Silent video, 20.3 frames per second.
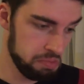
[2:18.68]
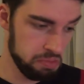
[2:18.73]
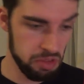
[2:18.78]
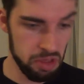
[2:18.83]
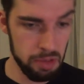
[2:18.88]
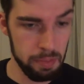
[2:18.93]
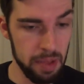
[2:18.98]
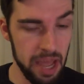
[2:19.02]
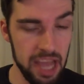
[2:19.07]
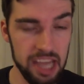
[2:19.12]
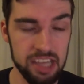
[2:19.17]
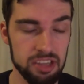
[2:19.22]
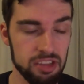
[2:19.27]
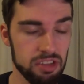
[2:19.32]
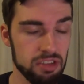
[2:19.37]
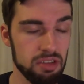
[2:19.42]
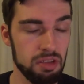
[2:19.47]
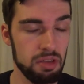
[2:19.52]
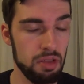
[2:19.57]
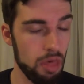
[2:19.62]
the
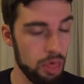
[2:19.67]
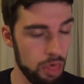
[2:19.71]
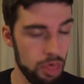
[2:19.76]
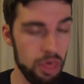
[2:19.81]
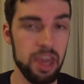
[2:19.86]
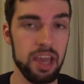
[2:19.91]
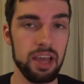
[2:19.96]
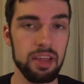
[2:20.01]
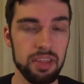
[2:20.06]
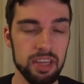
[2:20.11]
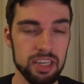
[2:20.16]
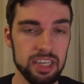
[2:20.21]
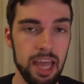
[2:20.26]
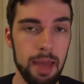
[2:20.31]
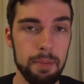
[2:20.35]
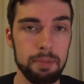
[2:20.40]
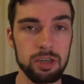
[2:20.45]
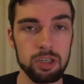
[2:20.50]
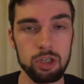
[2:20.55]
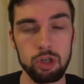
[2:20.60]
best thing that
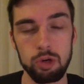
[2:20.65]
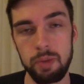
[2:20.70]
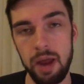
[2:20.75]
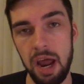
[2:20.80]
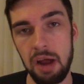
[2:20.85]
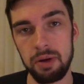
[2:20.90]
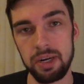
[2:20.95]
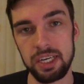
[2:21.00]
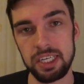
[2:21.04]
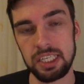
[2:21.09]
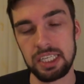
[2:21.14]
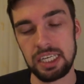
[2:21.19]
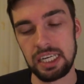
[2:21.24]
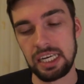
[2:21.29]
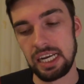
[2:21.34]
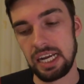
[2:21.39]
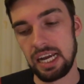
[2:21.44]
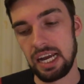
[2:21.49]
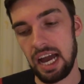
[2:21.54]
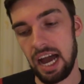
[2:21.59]
happened to Barrett
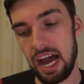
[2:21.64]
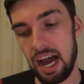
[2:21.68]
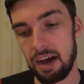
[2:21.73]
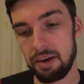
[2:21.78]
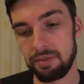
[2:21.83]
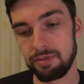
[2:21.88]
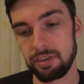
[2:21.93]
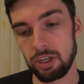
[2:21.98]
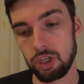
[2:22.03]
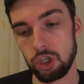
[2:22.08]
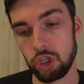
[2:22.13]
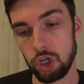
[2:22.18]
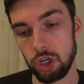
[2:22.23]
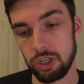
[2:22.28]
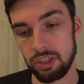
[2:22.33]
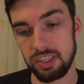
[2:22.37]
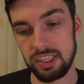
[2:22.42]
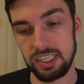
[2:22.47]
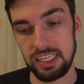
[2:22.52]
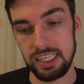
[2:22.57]
after
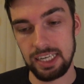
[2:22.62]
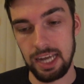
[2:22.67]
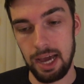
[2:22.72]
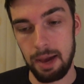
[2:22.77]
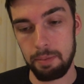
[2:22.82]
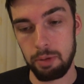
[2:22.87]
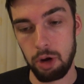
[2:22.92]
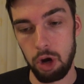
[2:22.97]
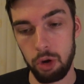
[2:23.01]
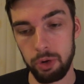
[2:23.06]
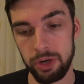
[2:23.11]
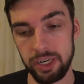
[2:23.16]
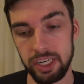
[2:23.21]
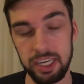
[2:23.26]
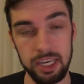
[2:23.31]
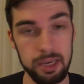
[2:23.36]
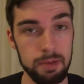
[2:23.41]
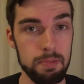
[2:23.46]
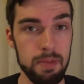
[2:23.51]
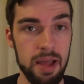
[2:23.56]
John Cena buried
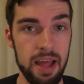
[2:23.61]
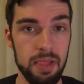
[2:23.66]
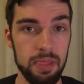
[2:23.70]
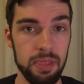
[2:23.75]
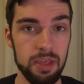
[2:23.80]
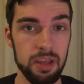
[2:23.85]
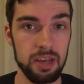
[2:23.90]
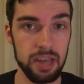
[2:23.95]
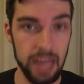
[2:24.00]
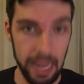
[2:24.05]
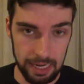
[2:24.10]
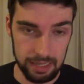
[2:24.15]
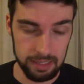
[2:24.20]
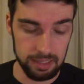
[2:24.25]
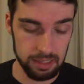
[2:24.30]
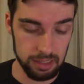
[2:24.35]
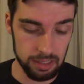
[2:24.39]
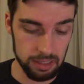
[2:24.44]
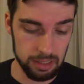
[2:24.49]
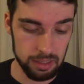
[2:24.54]
him and the
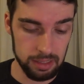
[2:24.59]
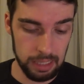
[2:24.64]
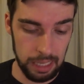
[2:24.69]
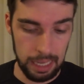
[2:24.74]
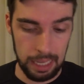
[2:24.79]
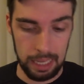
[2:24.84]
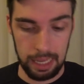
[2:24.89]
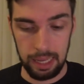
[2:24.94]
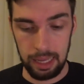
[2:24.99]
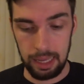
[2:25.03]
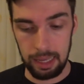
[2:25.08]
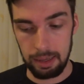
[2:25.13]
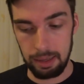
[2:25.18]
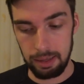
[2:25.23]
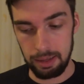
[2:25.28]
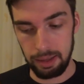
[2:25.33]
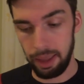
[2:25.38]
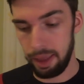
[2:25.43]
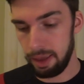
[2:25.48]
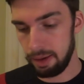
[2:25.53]
Nexus.
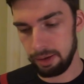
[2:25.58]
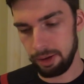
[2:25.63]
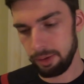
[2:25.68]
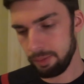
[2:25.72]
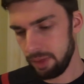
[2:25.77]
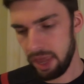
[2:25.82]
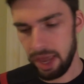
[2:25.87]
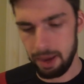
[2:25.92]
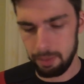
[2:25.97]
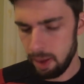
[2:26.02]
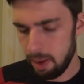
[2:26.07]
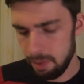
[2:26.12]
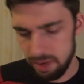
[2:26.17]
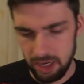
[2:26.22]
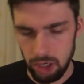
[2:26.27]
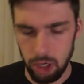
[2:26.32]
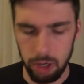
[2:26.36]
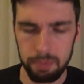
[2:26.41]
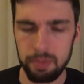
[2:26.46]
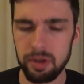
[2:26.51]
Yeah, maybe
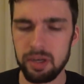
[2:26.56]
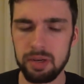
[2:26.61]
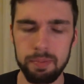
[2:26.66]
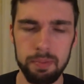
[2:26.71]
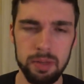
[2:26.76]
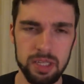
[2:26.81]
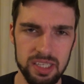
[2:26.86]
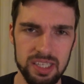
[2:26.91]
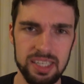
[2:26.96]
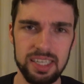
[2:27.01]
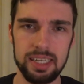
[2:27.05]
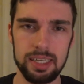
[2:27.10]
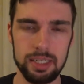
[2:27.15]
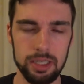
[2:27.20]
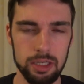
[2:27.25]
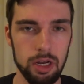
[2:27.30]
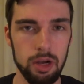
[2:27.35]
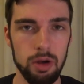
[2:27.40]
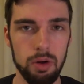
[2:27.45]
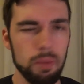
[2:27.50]
not, but still,
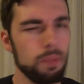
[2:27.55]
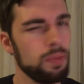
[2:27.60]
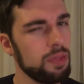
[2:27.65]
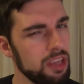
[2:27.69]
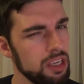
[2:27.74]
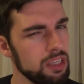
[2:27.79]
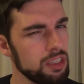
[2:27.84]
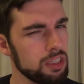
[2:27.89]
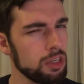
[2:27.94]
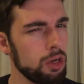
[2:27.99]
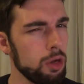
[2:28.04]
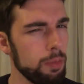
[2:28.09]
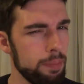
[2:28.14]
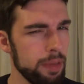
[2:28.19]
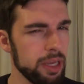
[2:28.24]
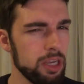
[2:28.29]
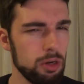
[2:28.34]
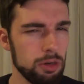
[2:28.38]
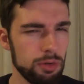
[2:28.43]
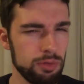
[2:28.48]
this could
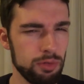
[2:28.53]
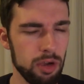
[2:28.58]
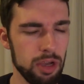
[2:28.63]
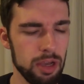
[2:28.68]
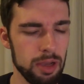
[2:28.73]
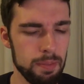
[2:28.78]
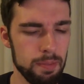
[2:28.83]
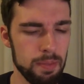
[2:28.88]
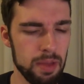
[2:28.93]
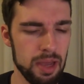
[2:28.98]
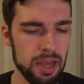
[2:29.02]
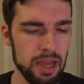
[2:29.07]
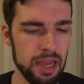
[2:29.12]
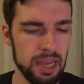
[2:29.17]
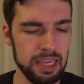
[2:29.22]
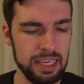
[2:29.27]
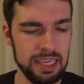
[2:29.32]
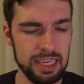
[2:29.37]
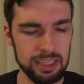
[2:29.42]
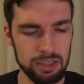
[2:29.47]
be good for him.
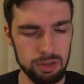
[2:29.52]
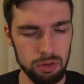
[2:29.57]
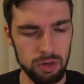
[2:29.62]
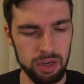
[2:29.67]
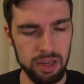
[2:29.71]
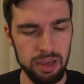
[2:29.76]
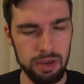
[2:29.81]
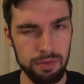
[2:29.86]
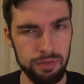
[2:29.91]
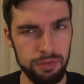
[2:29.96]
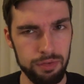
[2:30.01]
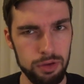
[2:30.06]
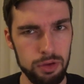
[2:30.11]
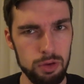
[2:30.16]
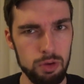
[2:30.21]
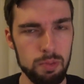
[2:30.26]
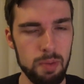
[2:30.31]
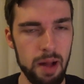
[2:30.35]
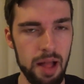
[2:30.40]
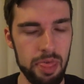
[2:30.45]
He has only a
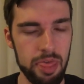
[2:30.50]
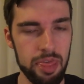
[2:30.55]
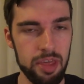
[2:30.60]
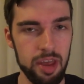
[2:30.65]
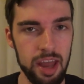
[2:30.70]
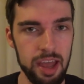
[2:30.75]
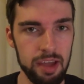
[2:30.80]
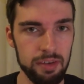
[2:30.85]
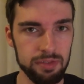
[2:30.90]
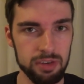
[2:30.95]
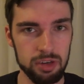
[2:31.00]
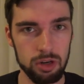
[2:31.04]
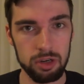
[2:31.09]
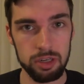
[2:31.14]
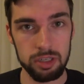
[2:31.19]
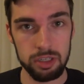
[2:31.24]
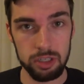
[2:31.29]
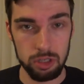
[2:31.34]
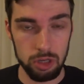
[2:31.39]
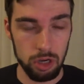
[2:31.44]
few months left on
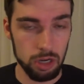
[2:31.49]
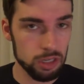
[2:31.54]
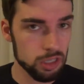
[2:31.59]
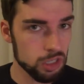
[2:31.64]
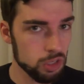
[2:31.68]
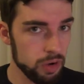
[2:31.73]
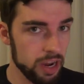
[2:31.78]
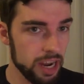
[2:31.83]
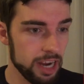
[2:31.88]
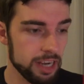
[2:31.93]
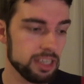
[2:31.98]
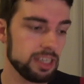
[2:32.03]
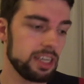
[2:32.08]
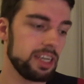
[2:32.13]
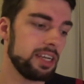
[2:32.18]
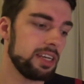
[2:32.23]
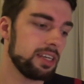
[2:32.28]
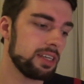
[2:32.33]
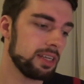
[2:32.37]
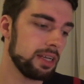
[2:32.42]
his contract
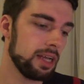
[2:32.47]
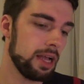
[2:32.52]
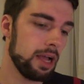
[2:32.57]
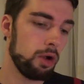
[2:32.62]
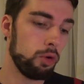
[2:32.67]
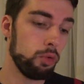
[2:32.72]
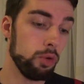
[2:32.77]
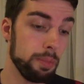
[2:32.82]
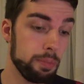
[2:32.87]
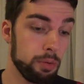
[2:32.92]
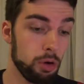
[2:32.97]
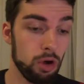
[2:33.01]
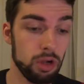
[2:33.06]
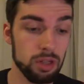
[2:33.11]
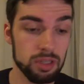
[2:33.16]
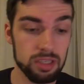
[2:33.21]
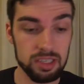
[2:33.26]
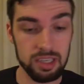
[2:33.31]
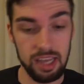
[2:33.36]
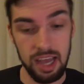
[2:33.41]
and
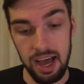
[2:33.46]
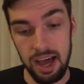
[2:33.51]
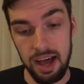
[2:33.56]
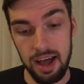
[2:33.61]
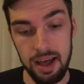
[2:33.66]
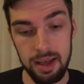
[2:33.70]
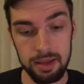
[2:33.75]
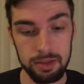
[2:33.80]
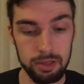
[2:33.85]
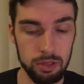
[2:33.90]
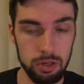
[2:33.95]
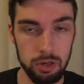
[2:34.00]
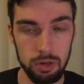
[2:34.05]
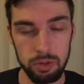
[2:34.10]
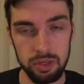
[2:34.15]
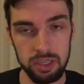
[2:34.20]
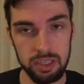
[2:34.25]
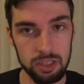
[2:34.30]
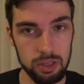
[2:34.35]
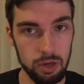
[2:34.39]
reports are,
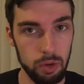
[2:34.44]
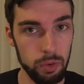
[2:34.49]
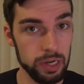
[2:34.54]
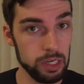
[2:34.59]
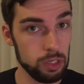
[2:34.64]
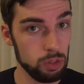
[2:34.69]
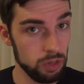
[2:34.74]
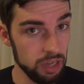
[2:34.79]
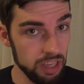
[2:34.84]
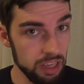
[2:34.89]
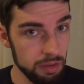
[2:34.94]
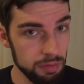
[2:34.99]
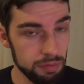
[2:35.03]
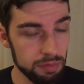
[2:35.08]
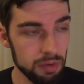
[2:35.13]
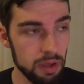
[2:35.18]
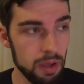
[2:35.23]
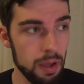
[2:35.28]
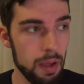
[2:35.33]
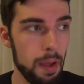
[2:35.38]
he's going to leave.
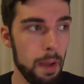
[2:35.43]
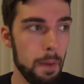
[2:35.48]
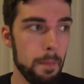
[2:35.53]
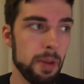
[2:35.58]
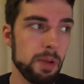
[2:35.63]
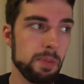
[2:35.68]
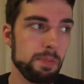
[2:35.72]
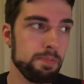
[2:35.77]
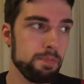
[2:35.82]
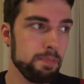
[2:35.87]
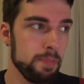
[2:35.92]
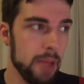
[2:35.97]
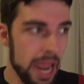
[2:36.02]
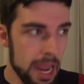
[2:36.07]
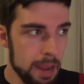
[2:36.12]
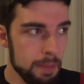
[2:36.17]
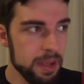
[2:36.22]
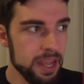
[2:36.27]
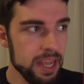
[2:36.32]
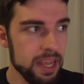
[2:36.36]
But
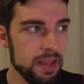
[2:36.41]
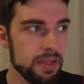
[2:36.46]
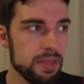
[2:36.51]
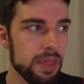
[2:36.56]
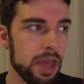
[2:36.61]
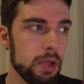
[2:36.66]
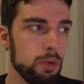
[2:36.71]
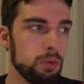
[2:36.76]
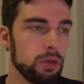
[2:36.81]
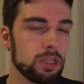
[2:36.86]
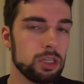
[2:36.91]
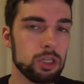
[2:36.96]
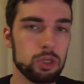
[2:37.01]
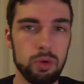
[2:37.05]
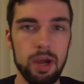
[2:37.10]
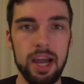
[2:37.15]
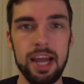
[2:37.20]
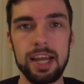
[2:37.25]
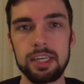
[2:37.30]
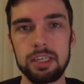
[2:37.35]
maybe they will
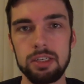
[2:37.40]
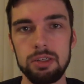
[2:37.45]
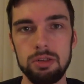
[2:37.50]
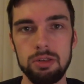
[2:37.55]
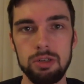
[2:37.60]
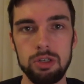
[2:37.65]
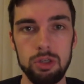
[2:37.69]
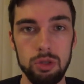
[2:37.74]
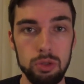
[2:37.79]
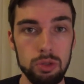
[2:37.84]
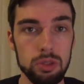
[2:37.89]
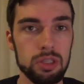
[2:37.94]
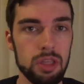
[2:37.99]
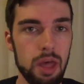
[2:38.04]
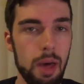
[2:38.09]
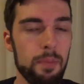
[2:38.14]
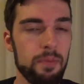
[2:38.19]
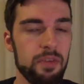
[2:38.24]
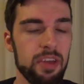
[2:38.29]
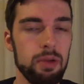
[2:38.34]
try to do
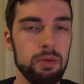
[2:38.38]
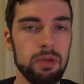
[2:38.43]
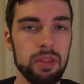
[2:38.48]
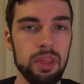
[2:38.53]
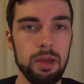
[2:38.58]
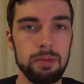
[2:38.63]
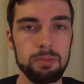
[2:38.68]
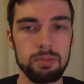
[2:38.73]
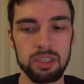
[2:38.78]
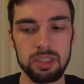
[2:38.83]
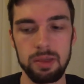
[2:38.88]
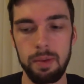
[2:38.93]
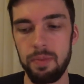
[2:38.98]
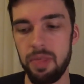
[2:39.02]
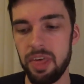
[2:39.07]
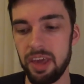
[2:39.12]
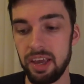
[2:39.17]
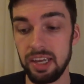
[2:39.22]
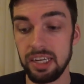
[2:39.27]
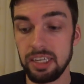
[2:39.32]
something with him,
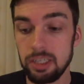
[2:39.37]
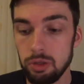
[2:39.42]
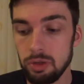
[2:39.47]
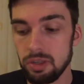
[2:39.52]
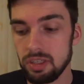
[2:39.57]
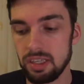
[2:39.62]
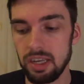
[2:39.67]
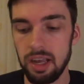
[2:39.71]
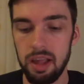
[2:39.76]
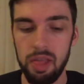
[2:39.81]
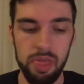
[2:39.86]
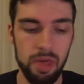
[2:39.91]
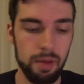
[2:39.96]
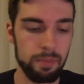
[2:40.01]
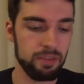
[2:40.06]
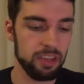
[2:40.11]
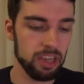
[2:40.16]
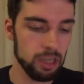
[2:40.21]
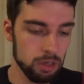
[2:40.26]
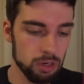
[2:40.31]
something interesting,
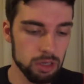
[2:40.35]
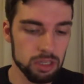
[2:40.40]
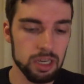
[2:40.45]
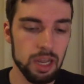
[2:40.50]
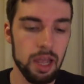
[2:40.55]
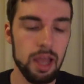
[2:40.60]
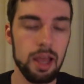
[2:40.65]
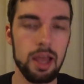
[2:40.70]
something good,